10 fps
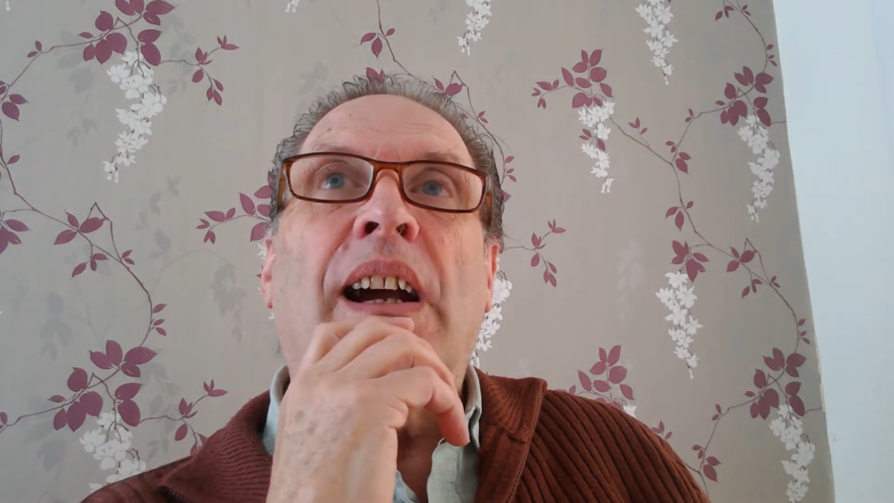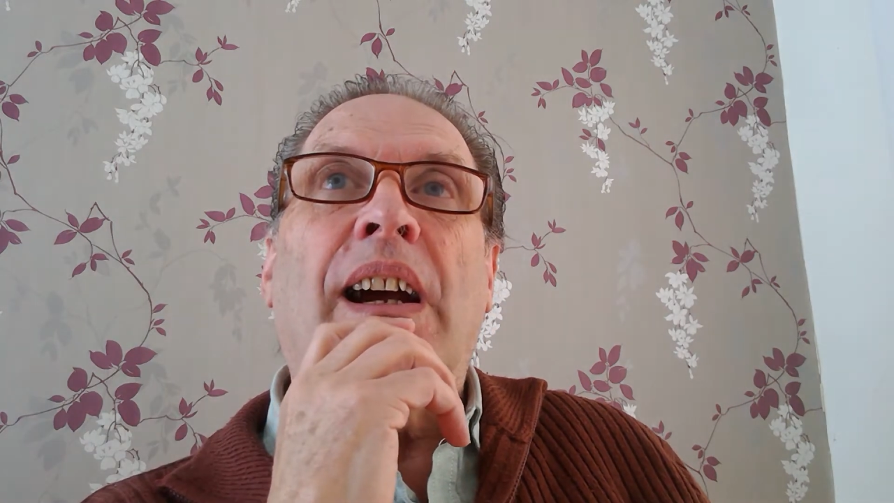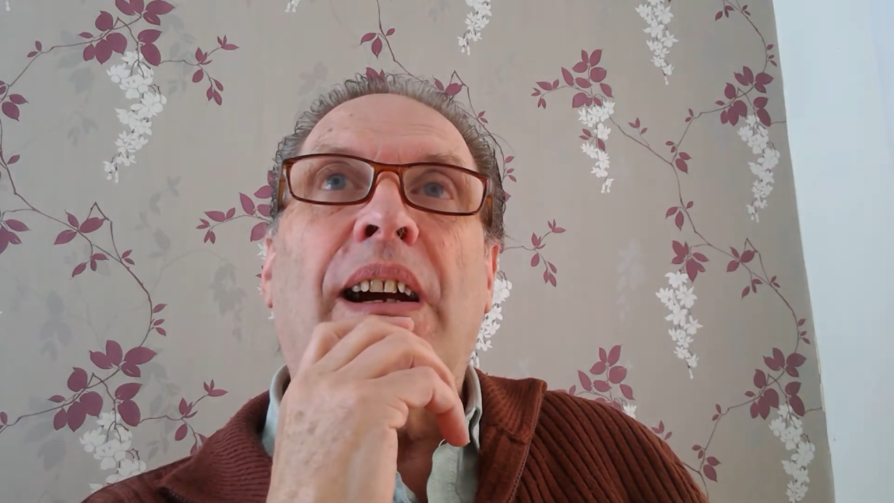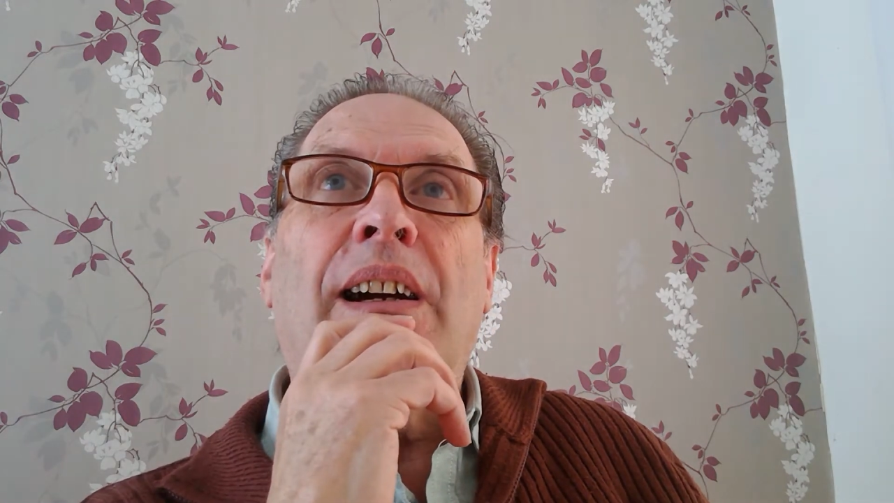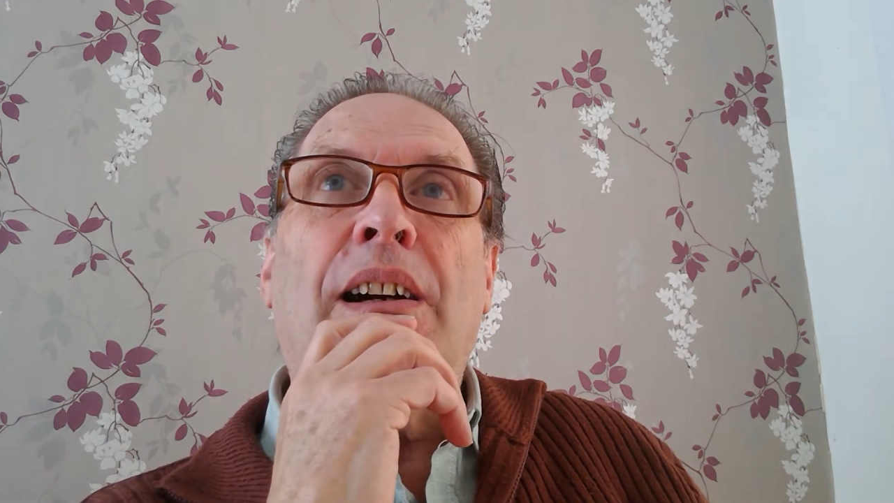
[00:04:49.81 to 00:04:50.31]

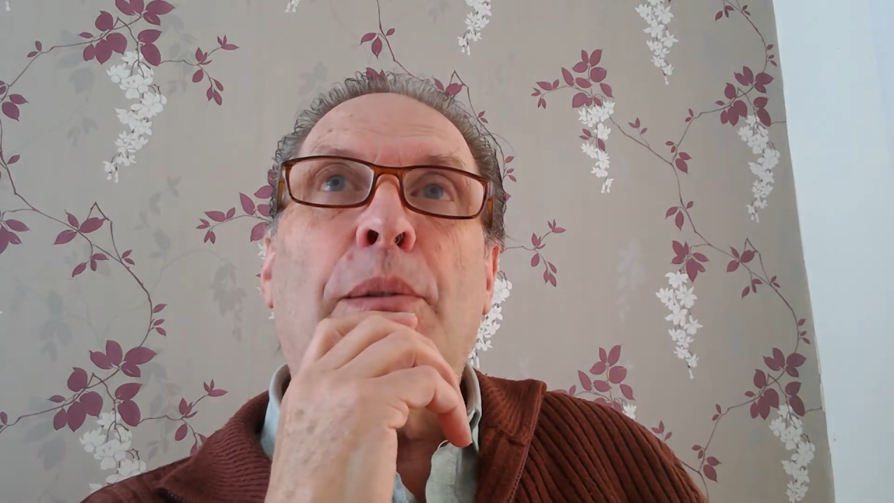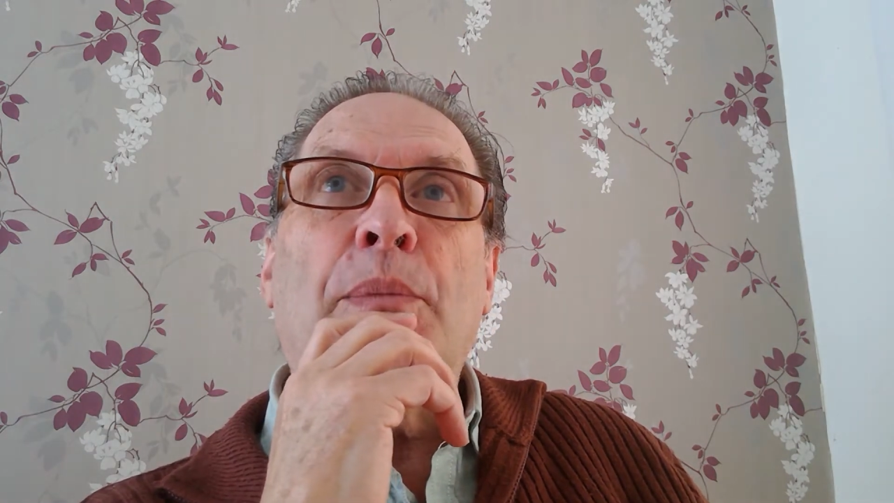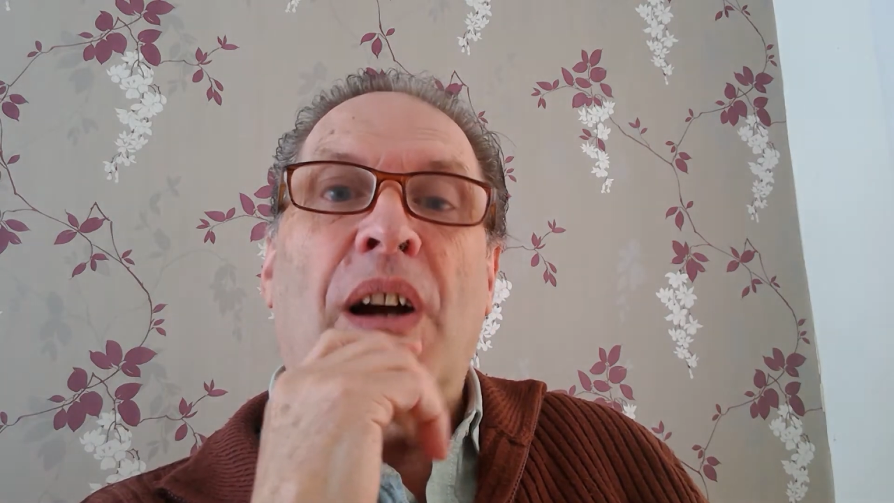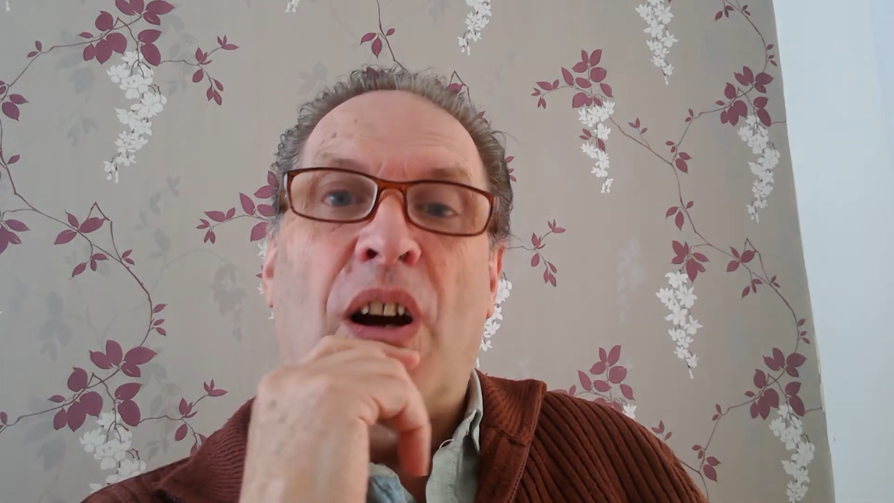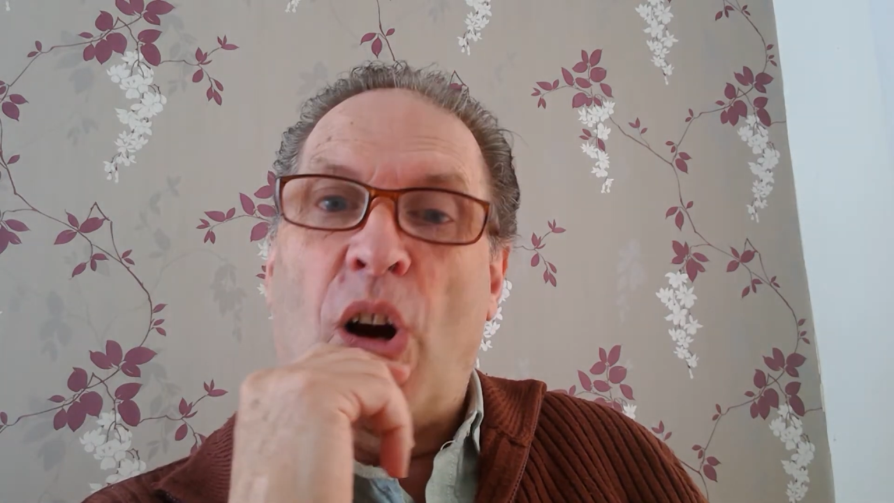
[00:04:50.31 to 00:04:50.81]

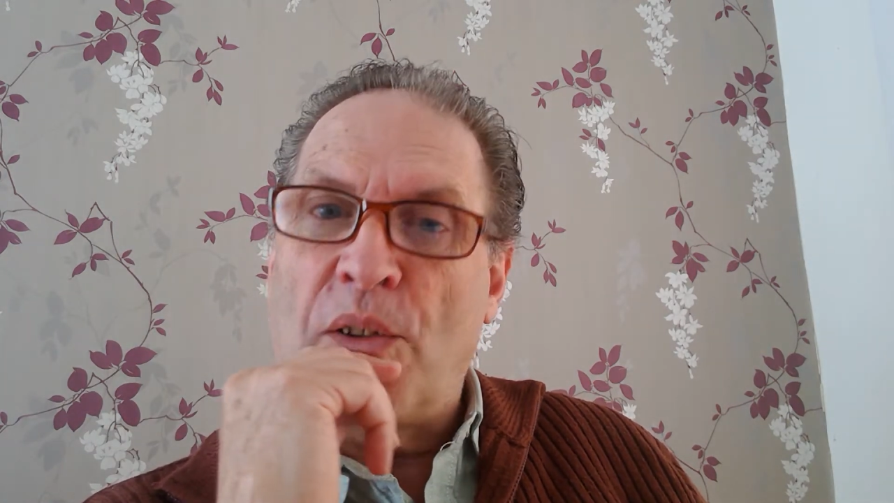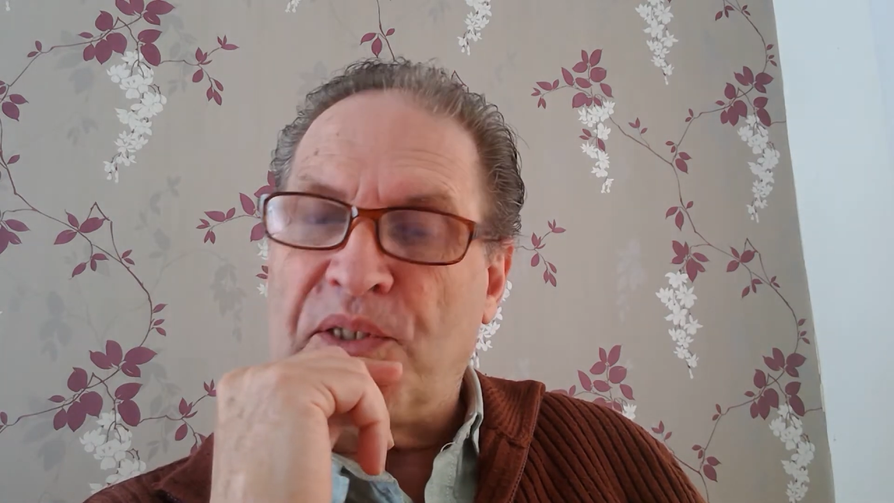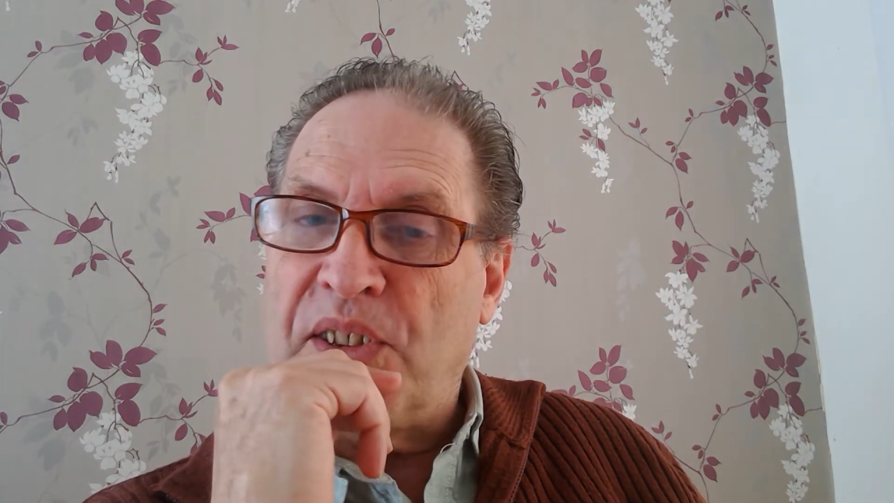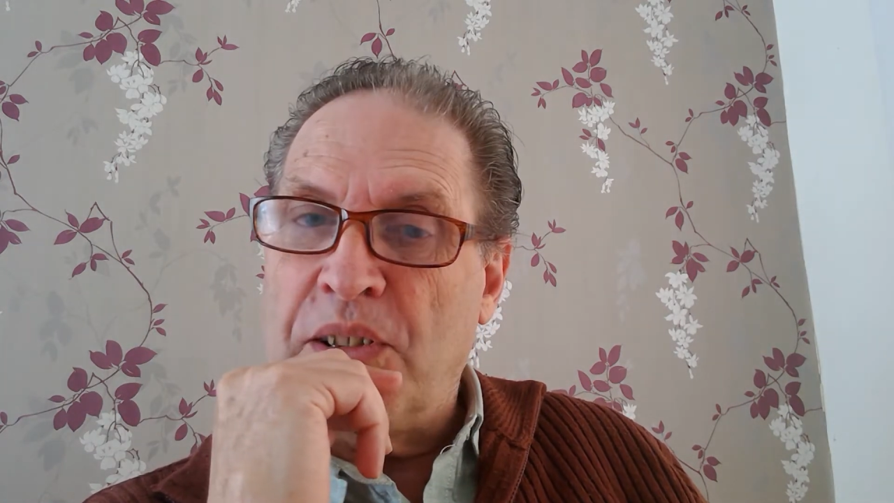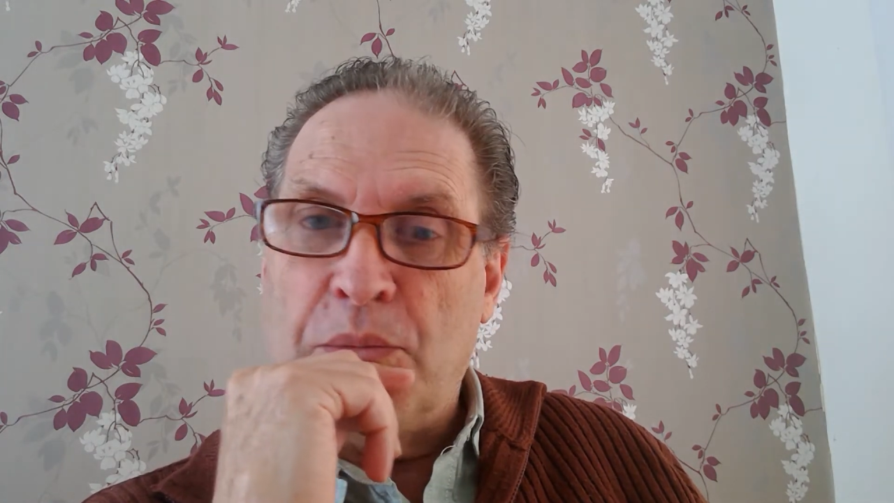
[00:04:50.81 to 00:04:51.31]

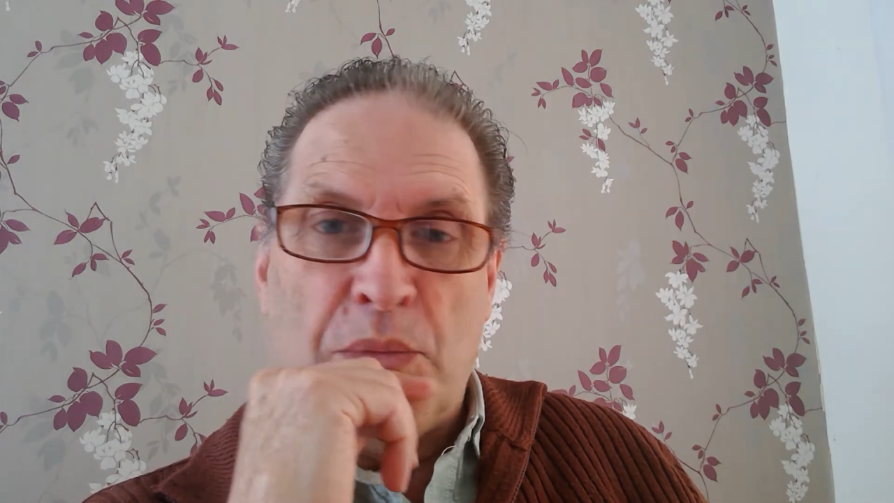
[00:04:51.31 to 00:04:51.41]
Often